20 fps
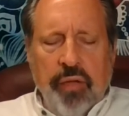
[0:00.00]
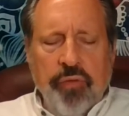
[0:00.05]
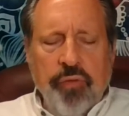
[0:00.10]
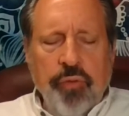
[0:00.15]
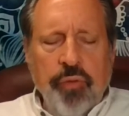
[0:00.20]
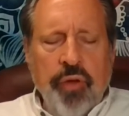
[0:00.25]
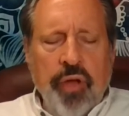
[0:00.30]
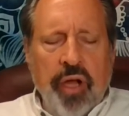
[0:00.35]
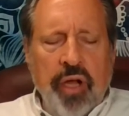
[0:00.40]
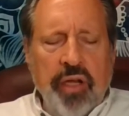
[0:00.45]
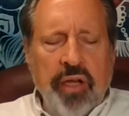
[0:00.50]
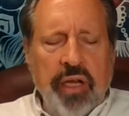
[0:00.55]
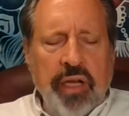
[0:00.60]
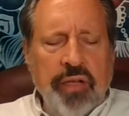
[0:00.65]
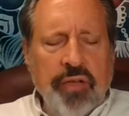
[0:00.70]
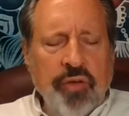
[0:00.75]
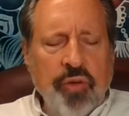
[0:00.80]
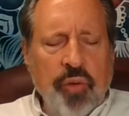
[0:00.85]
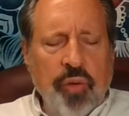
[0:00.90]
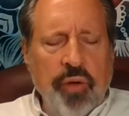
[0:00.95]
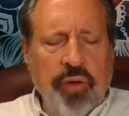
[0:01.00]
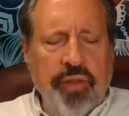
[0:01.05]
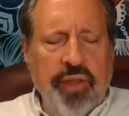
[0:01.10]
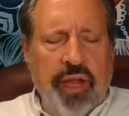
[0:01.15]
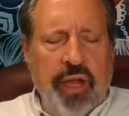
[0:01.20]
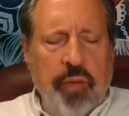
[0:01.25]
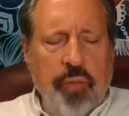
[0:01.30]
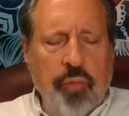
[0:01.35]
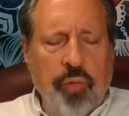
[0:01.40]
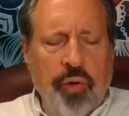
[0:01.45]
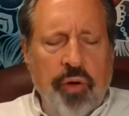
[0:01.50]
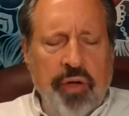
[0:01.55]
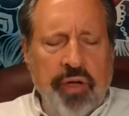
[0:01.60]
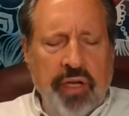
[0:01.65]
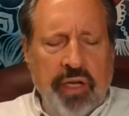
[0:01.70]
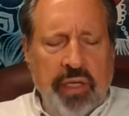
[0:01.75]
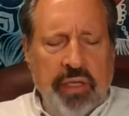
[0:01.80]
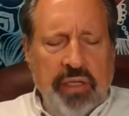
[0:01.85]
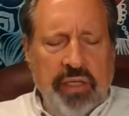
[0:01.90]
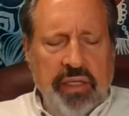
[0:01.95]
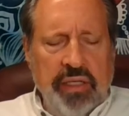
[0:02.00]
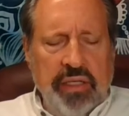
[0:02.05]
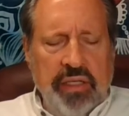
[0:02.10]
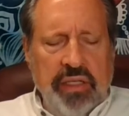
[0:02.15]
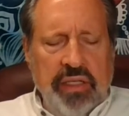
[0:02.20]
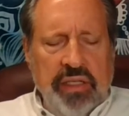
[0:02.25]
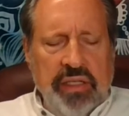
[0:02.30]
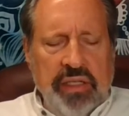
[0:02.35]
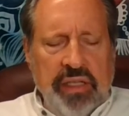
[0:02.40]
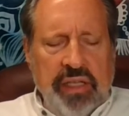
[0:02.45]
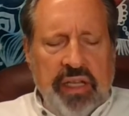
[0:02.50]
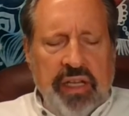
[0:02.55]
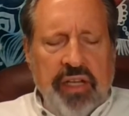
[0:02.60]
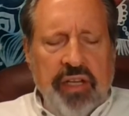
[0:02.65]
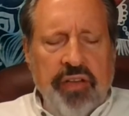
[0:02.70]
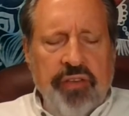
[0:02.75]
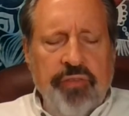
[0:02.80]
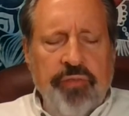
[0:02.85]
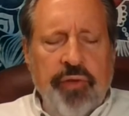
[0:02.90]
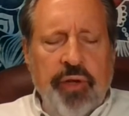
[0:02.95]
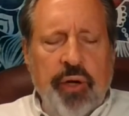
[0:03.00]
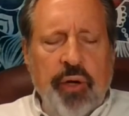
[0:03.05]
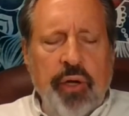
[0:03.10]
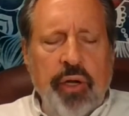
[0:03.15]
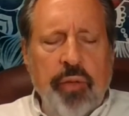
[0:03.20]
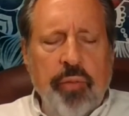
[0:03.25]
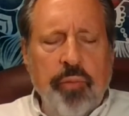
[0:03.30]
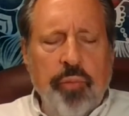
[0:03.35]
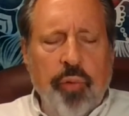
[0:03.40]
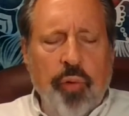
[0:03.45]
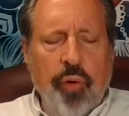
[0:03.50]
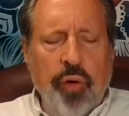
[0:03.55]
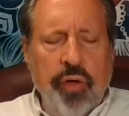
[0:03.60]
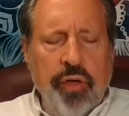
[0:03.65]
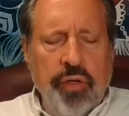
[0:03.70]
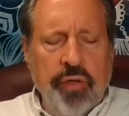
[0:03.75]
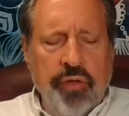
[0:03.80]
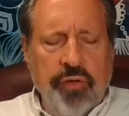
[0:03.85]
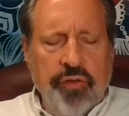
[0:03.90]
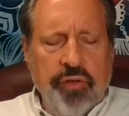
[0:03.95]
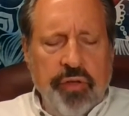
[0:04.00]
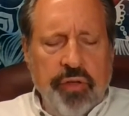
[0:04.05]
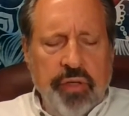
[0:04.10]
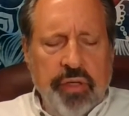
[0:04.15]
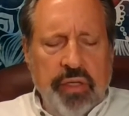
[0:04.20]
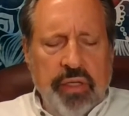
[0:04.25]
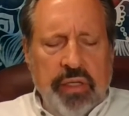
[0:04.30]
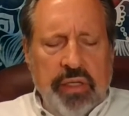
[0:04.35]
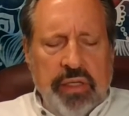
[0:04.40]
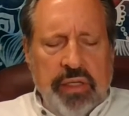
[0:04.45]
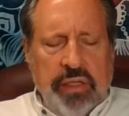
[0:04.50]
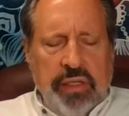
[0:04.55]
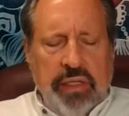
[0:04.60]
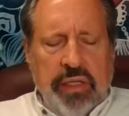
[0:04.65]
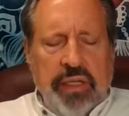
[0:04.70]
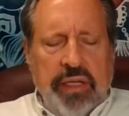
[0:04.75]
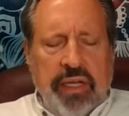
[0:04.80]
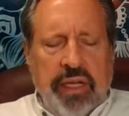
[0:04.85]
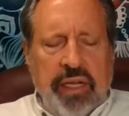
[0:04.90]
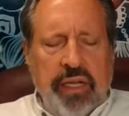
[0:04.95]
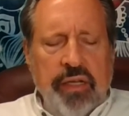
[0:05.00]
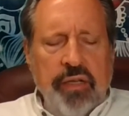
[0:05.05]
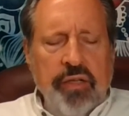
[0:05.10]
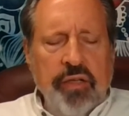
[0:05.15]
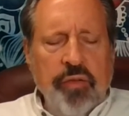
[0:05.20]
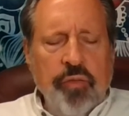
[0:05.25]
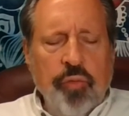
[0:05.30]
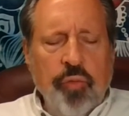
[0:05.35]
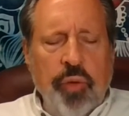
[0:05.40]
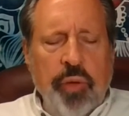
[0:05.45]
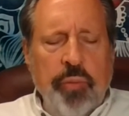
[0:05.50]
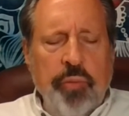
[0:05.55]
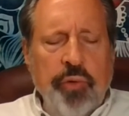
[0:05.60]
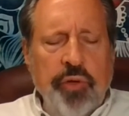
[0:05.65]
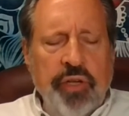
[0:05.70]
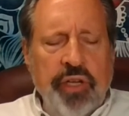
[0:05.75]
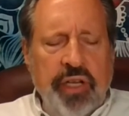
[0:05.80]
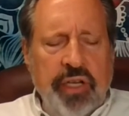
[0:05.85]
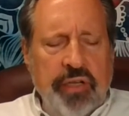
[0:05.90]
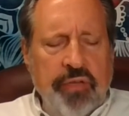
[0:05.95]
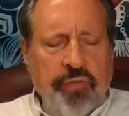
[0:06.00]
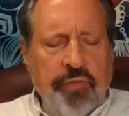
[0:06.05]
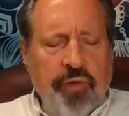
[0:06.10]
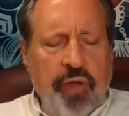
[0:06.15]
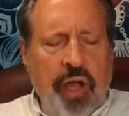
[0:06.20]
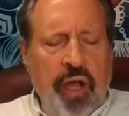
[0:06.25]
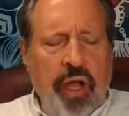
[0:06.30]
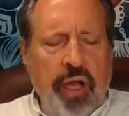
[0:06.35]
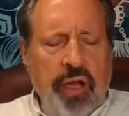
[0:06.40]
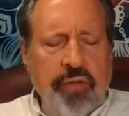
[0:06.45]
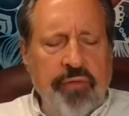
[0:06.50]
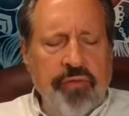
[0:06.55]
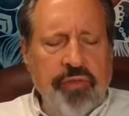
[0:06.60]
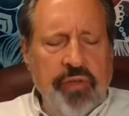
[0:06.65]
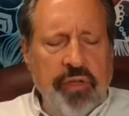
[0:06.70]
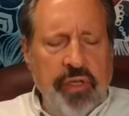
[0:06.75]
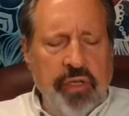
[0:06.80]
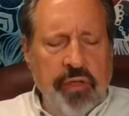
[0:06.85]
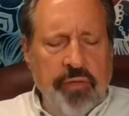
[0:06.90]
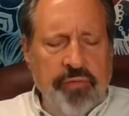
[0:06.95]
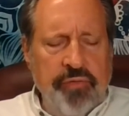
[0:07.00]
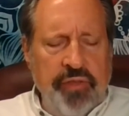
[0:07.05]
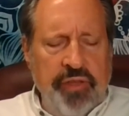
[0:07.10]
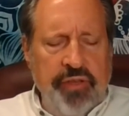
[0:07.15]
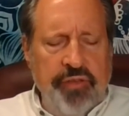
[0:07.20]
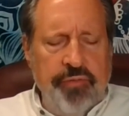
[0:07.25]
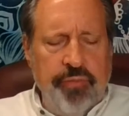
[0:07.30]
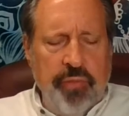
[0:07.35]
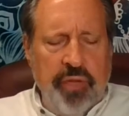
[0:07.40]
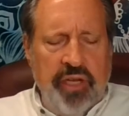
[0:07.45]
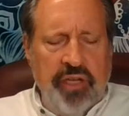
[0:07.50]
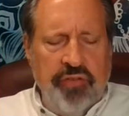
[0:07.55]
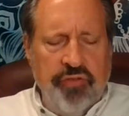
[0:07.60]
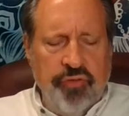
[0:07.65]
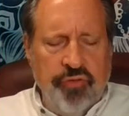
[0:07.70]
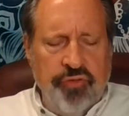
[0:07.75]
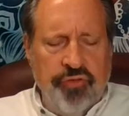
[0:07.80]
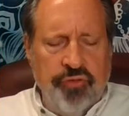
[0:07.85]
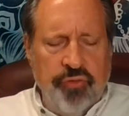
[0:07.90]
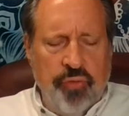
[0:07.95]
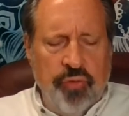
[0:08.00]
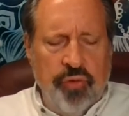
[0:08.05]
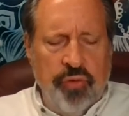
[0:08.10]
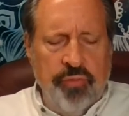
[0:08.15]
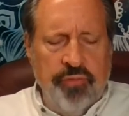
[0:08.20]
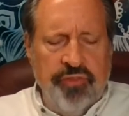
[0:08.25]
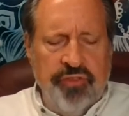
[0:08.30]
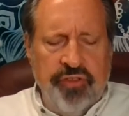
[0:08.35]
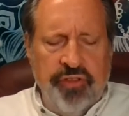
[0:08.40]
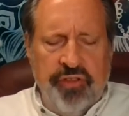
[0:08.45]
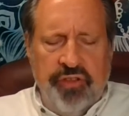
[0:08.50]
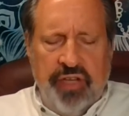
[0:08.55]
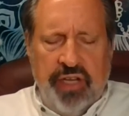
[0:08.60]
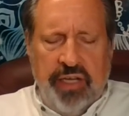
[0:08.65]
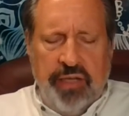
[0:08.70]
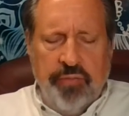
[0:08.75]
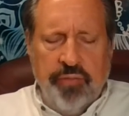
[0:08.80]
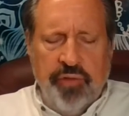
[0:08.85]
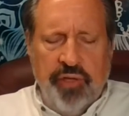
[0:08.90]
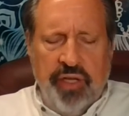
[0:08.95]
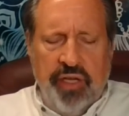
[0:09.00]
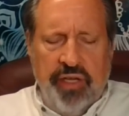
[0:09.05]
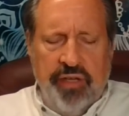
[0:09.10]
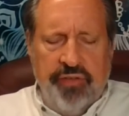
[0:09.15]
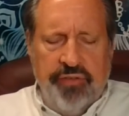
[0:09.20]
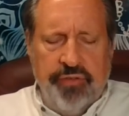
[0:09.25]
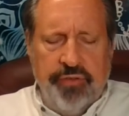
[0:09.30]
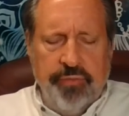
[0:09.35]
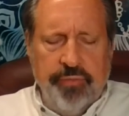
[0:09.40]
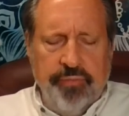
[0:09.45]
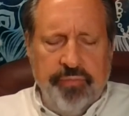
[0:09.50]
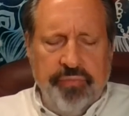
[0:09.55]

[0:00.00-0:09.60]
Do not ignore that warning. It is very important. Again, we predict 5 of these major storms to take place.